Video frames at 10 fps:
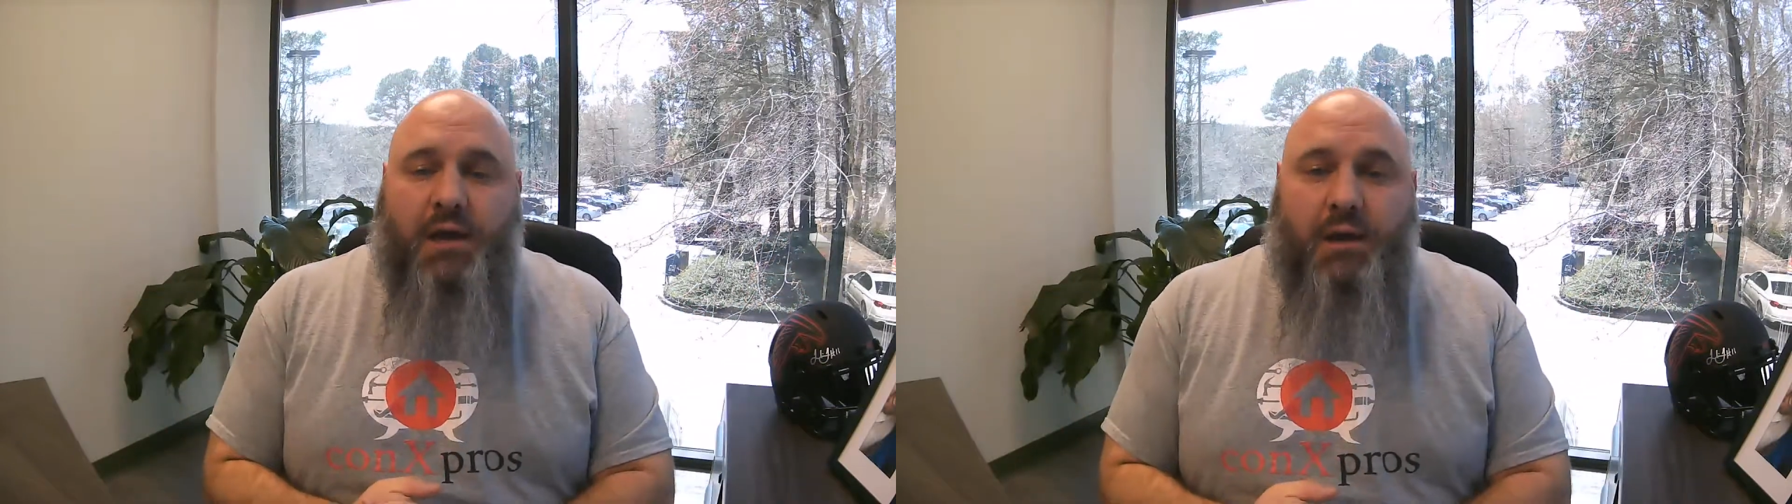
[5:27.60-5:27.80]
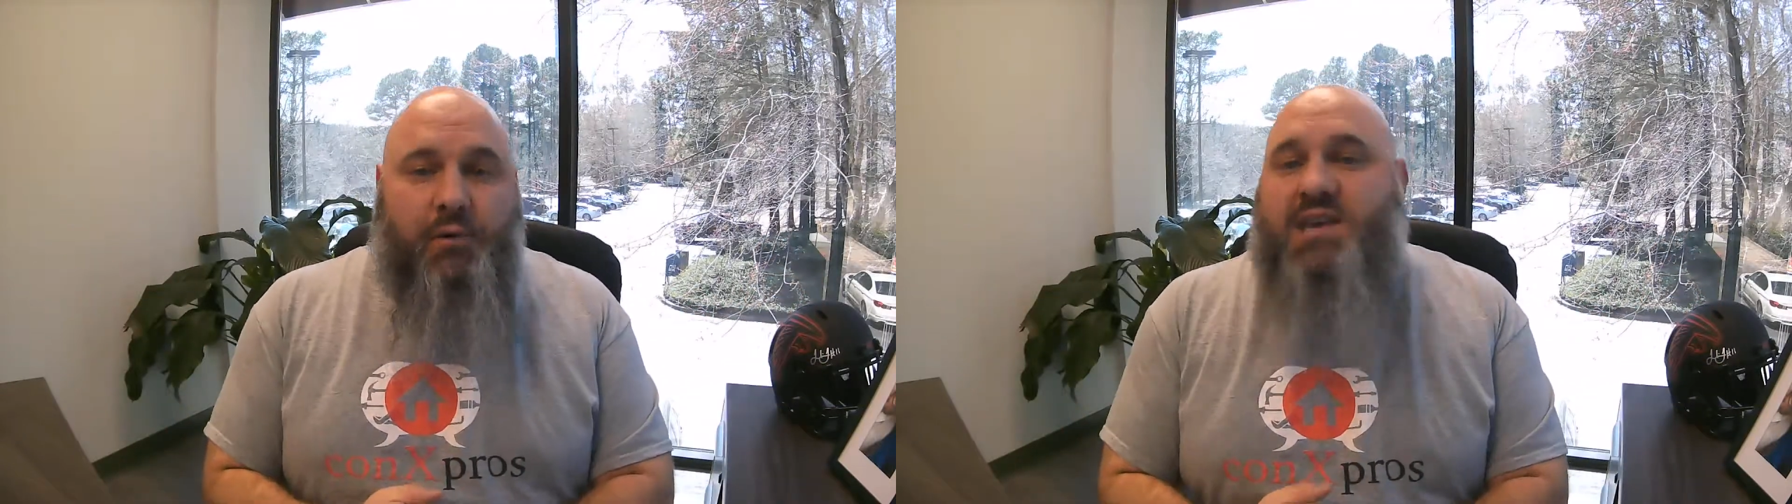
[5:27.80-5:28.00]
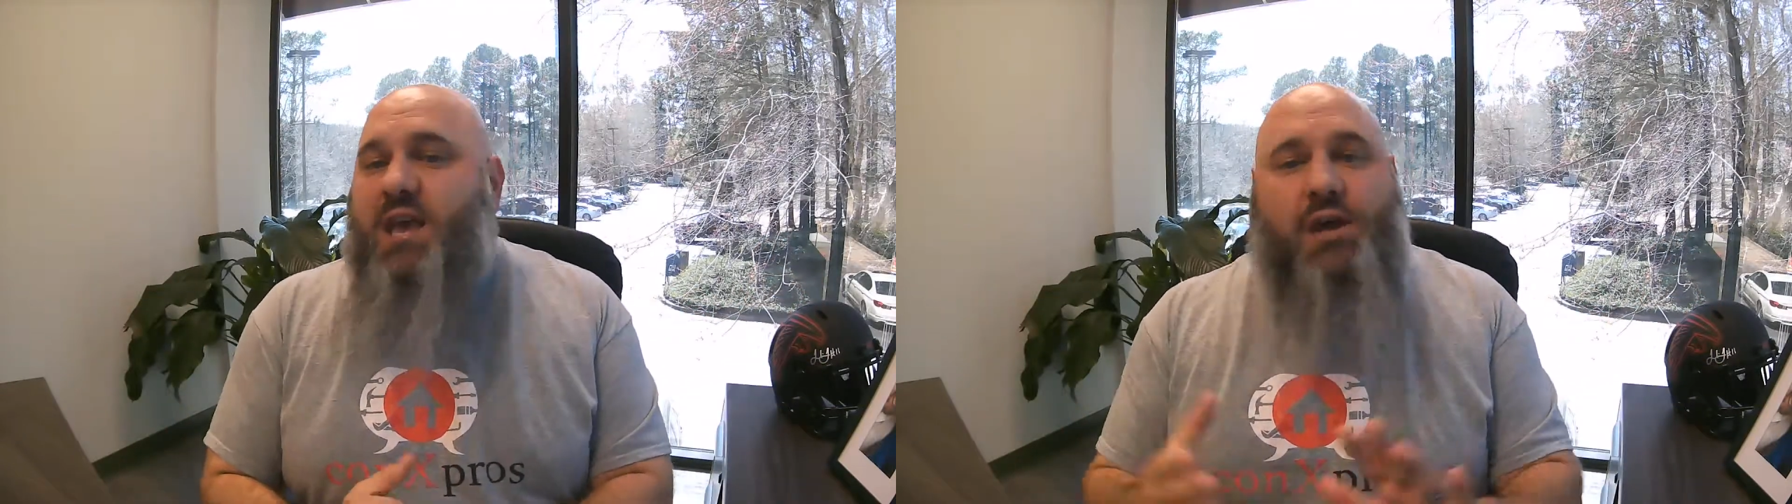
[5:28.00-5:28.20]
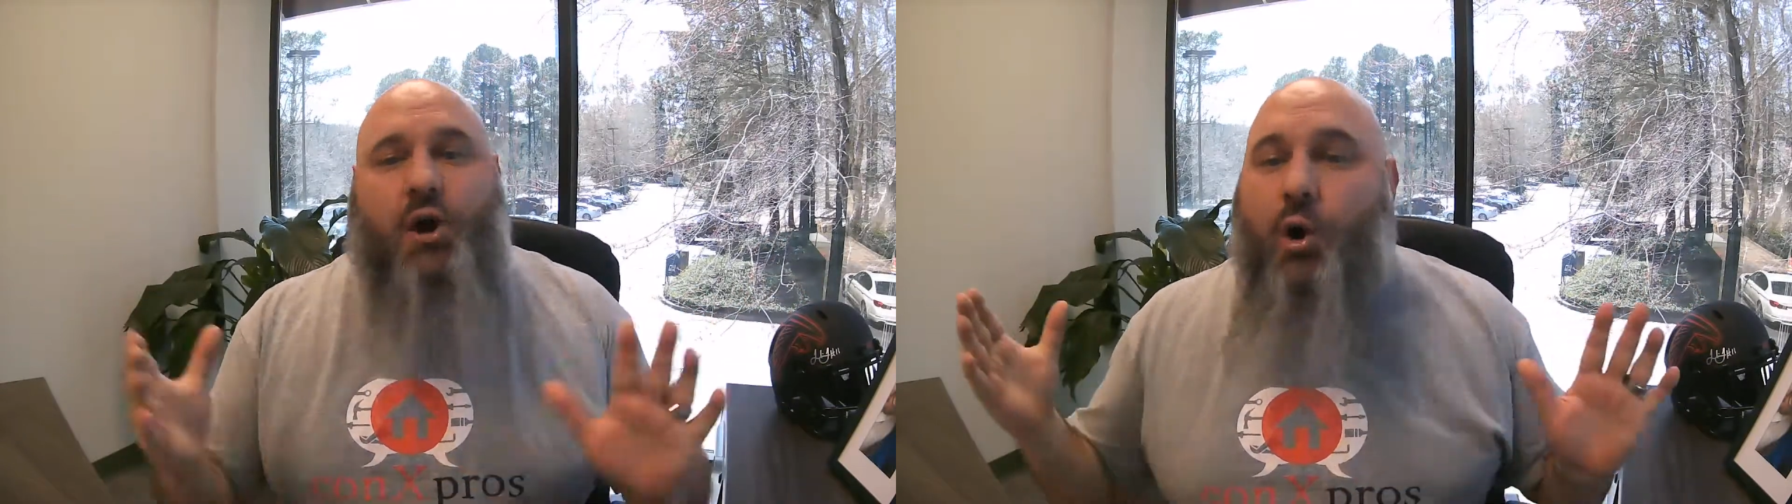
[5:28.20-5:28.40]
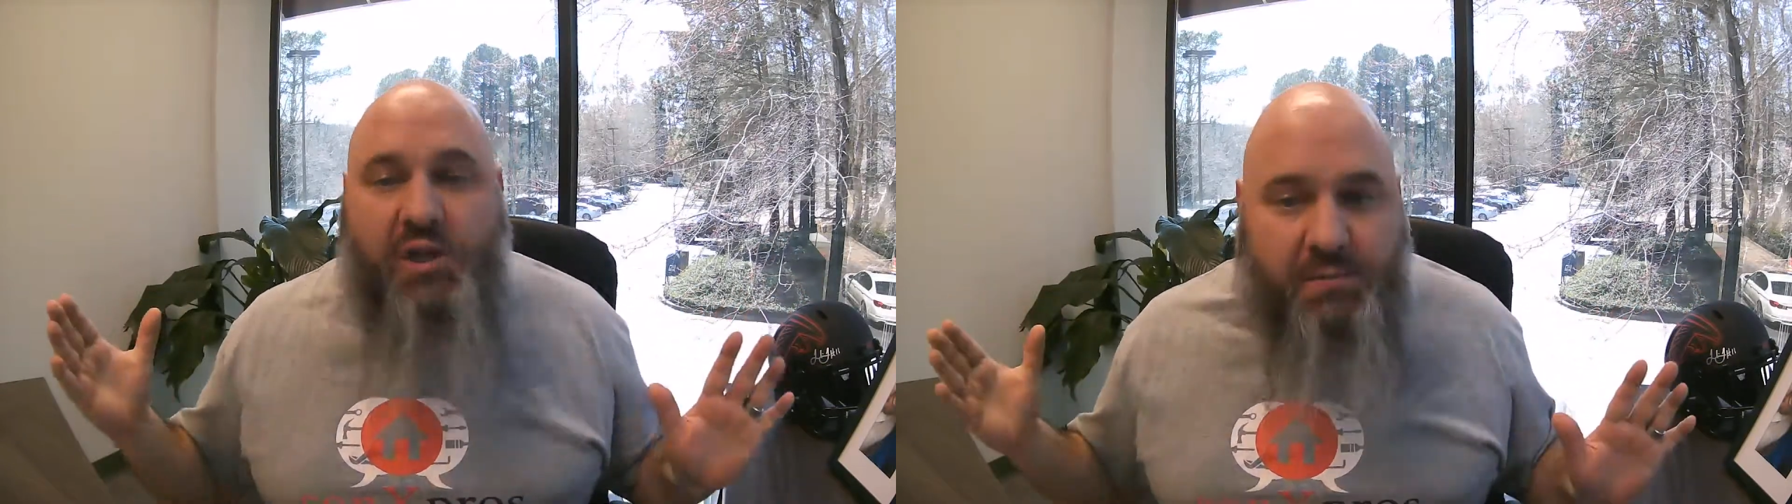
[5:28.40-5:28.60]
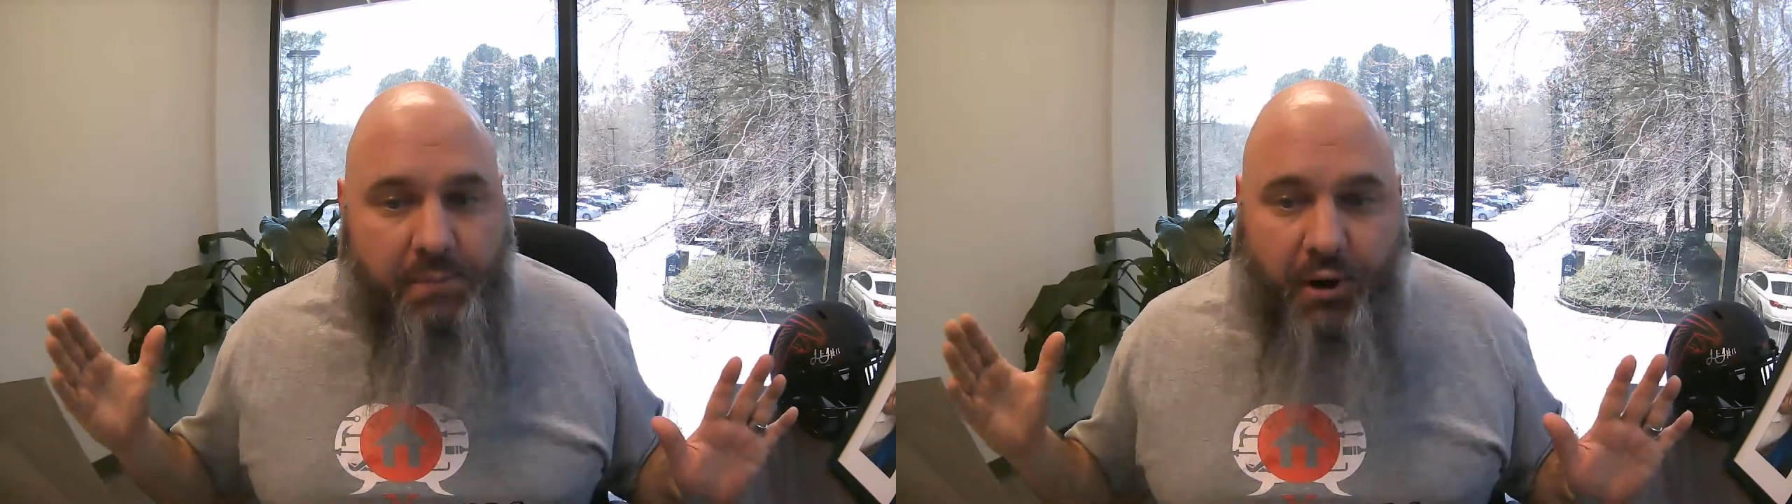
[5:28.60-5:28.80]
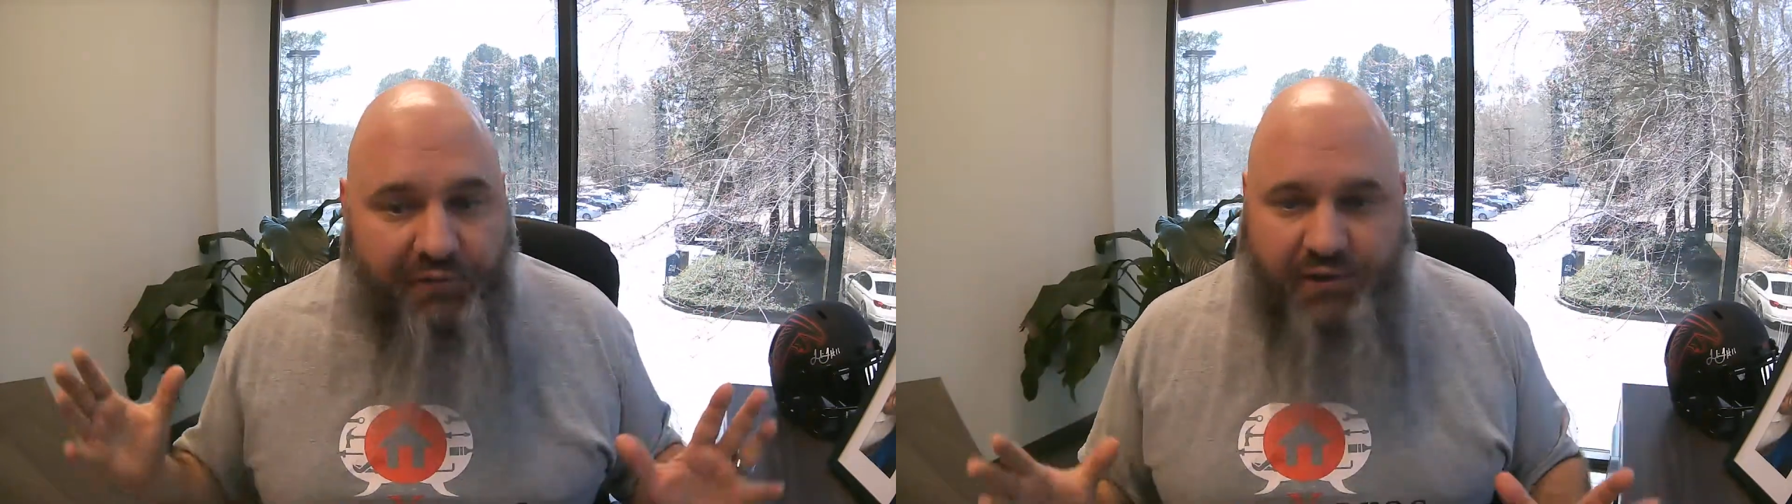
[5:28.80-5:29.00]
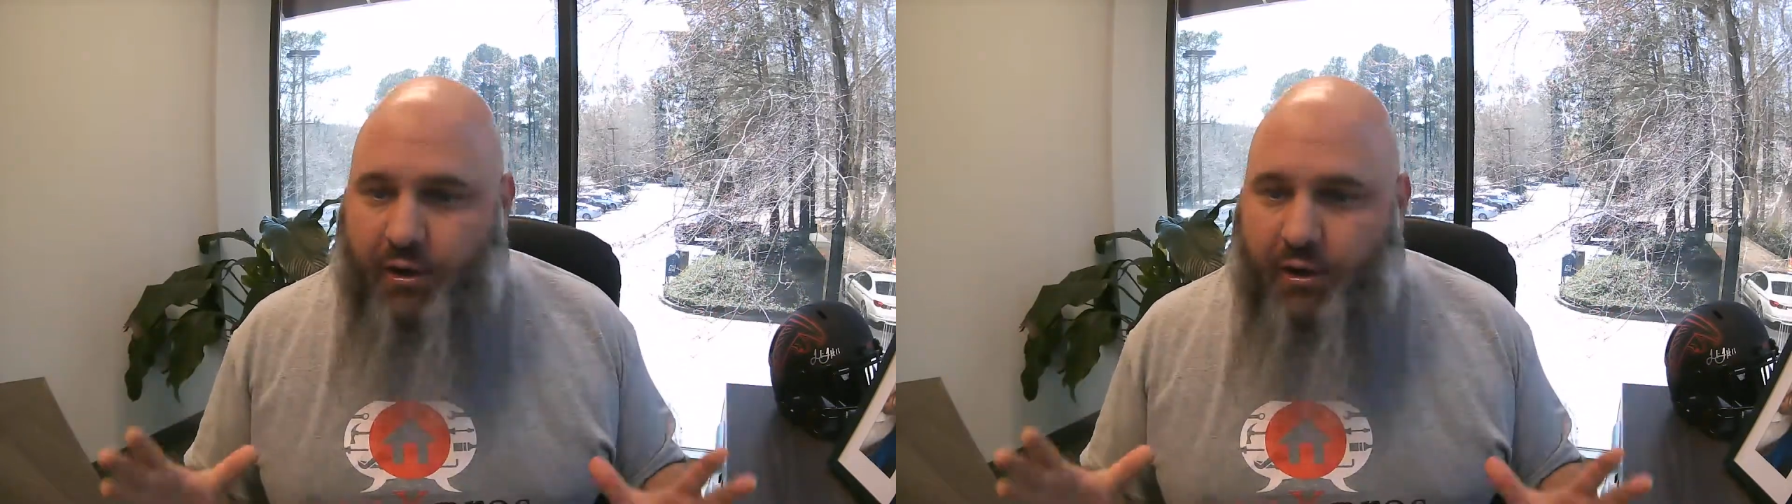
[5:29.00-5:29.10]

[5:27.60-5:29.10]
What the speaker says: We can't always be perfect.